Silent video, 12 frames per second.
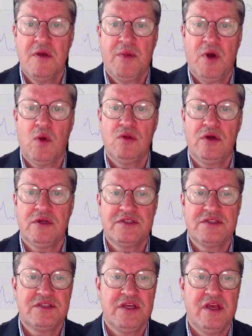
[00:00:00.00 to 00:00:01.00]
But we'll look
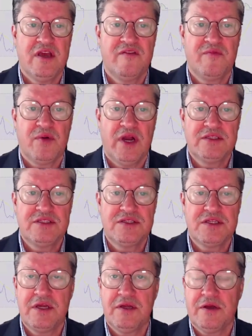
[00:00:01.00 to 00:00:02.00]
to see if
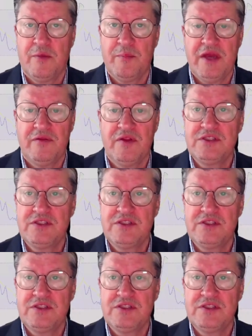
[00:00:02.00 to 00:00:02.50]
prices can come in.